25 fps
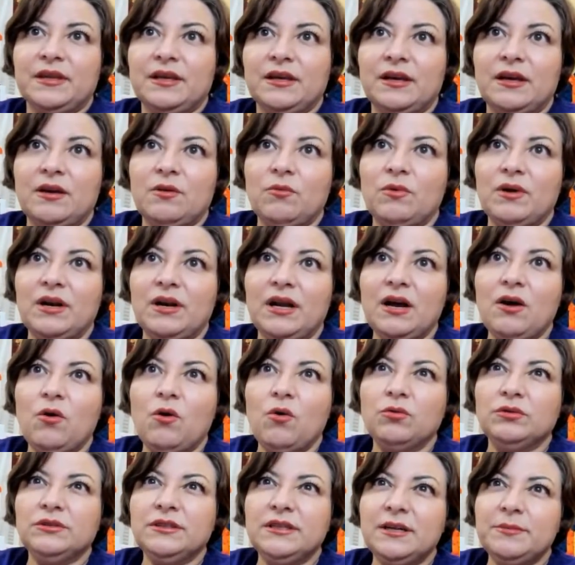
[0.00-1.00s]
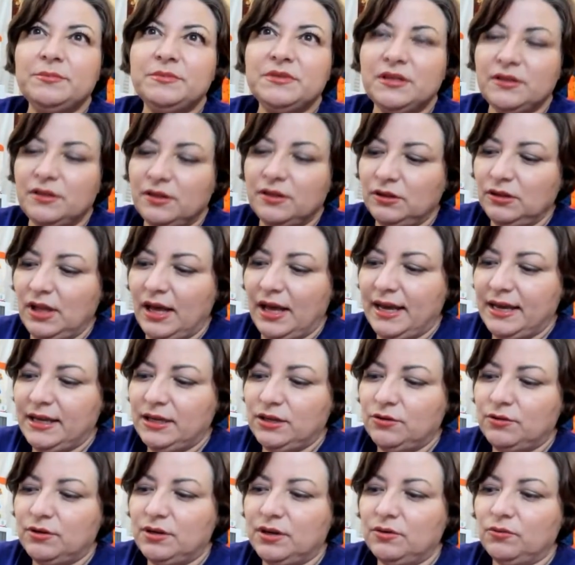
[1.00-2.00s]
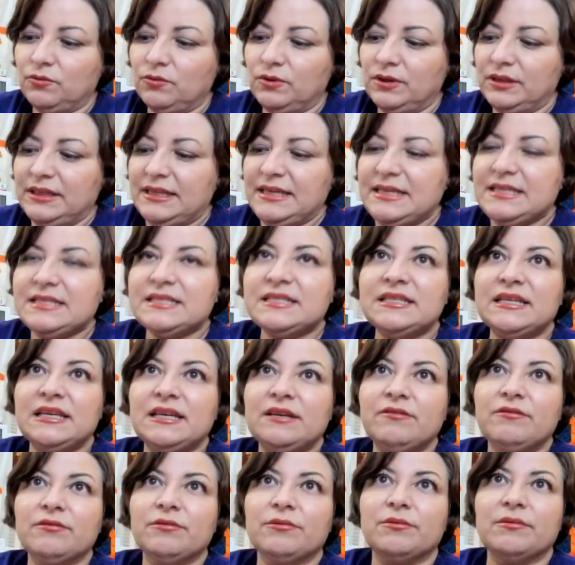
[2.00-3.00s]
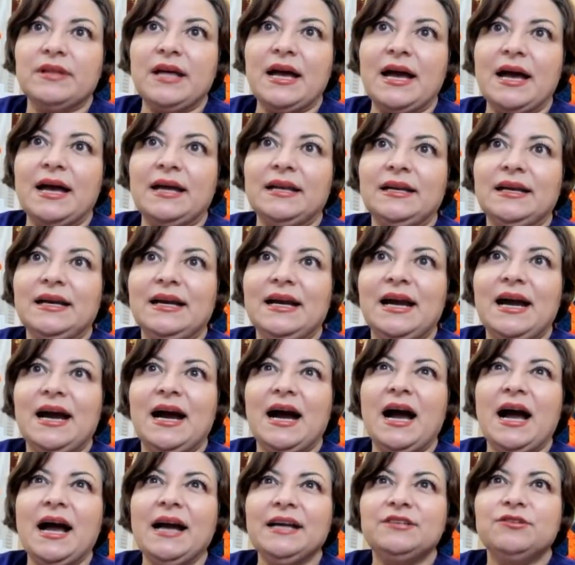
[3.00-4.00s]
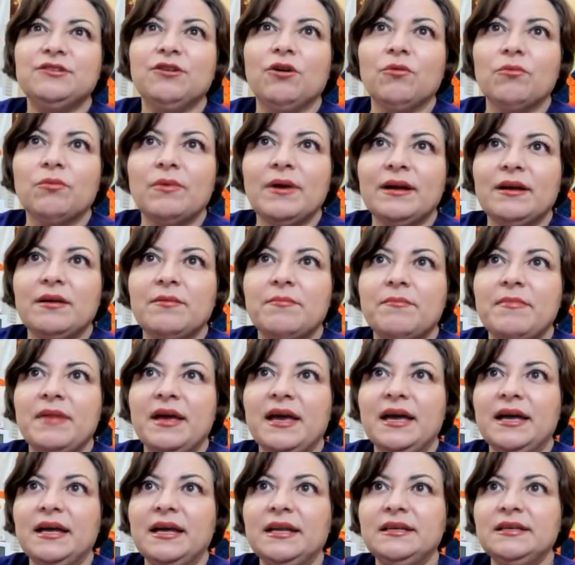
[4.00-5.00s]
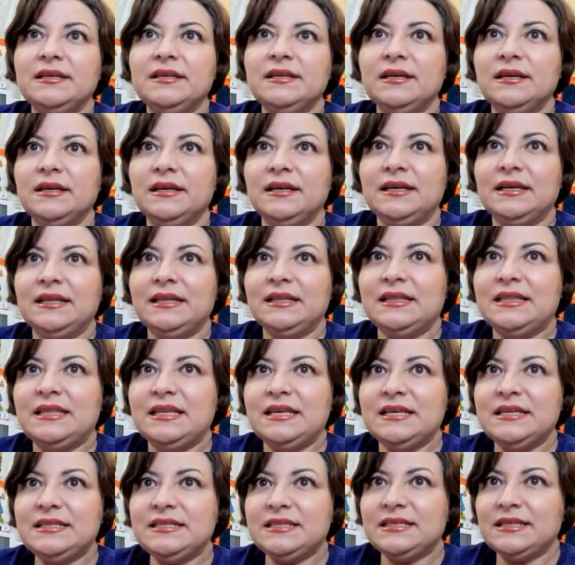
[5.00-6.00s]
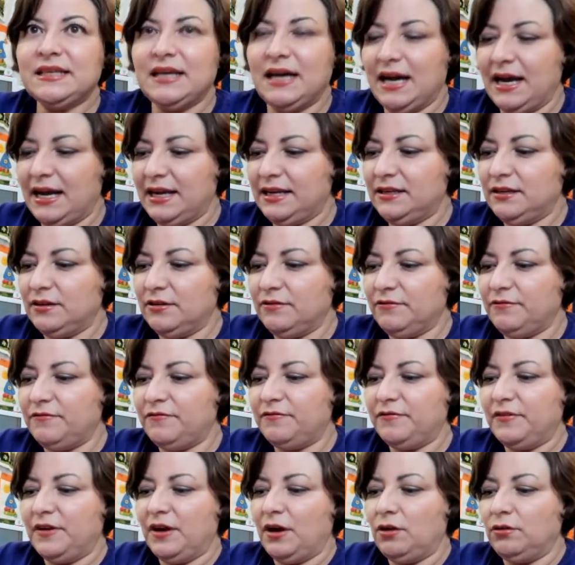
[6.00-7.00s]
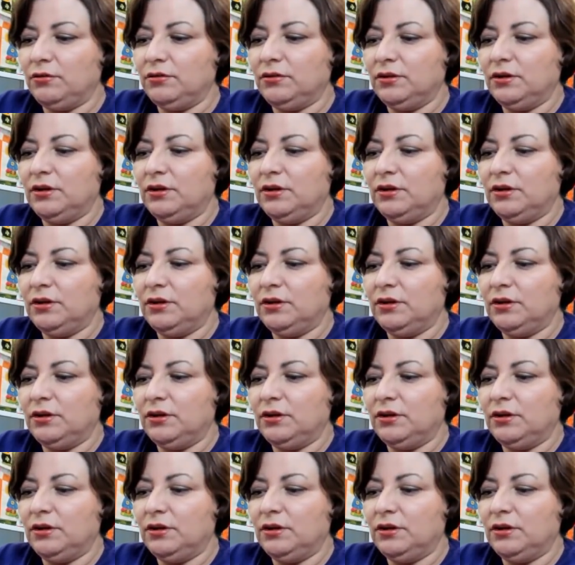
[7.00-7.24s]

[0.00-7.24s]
And when I hold it up to the light, you can really see through that. I don't recommend this kind of felt